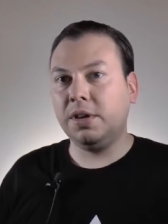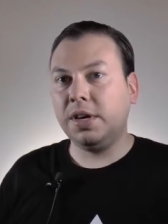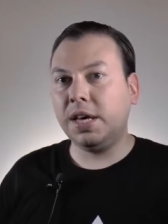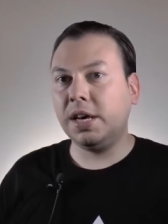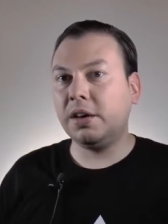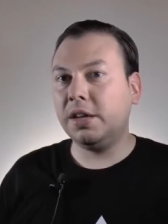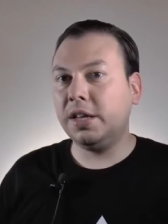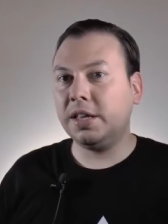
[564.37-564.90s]

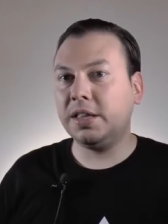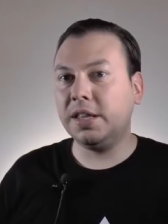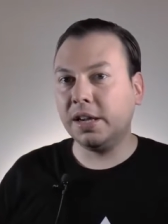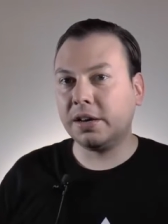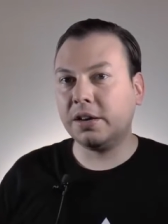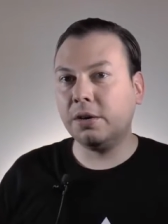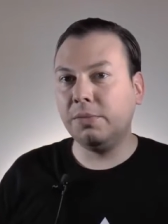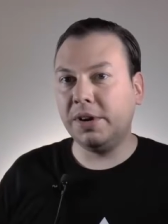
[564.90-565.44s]
including
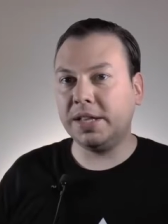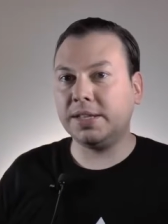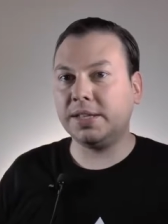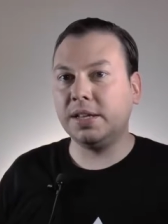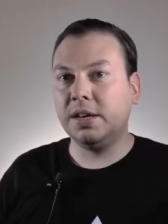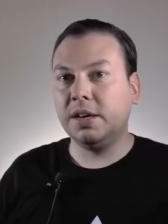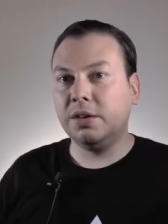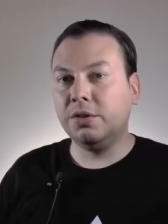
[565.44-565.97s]
Neil
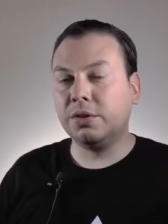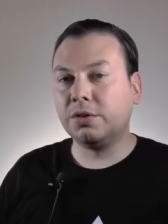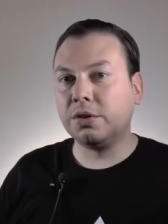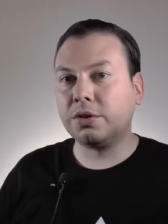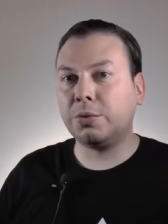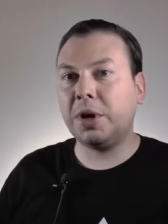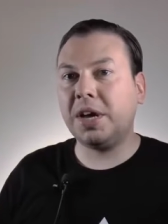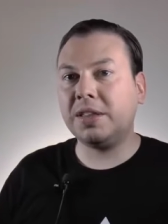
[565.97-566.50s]
Koblitz, the
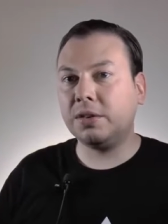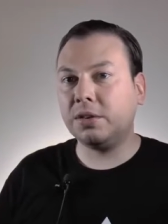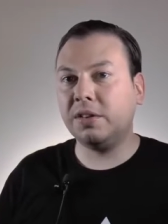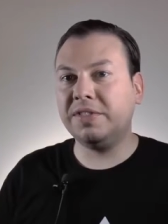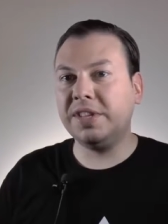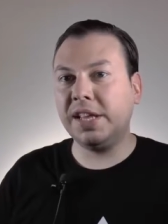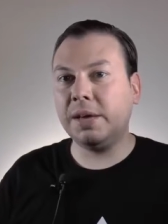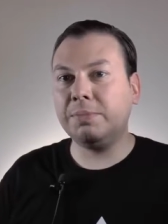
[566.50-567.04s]
co-creator
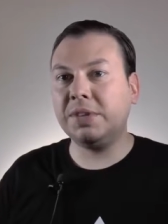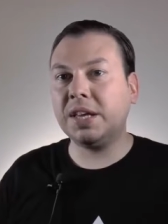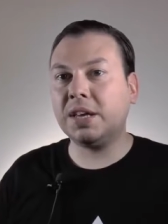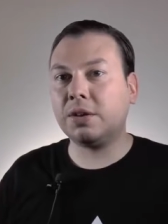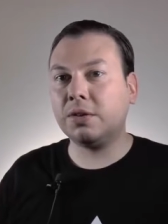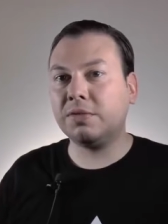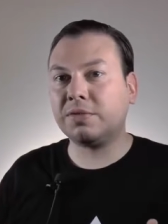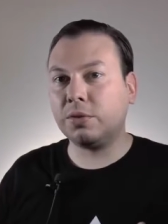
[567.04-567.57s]
of the elliptic
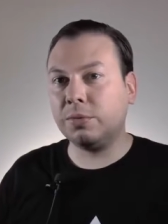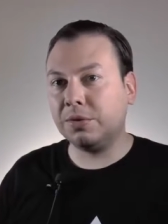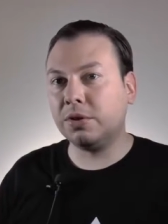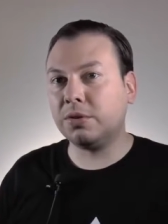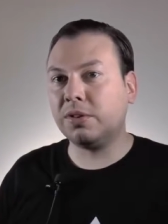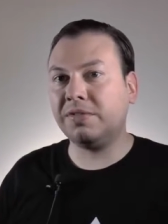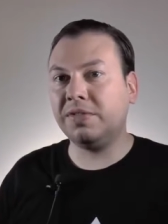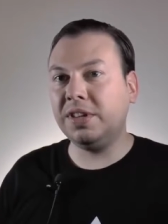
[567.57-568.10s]
curve
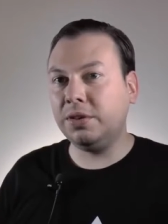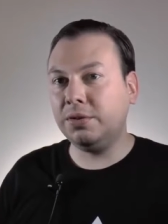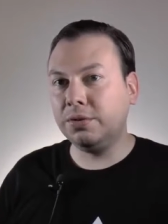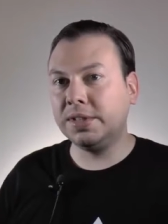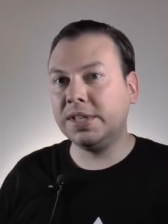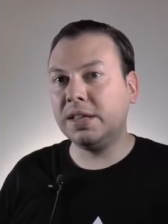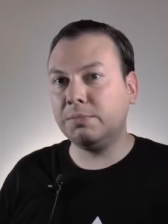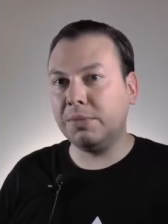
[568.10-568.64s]
cryptography
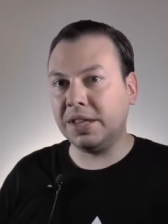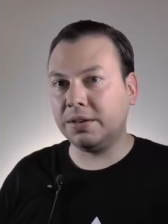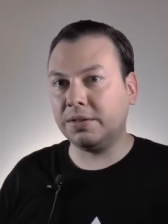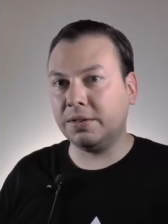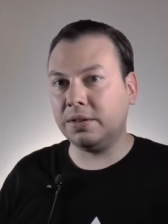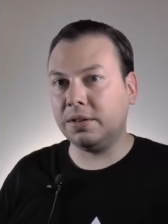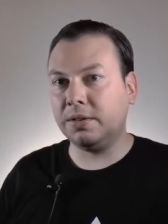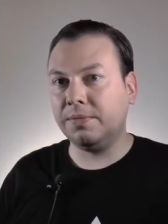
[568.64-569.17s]
used in
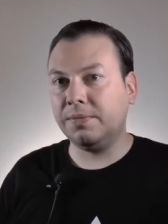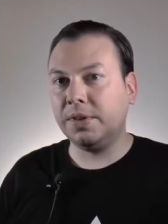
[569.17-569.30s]
Bitcoin,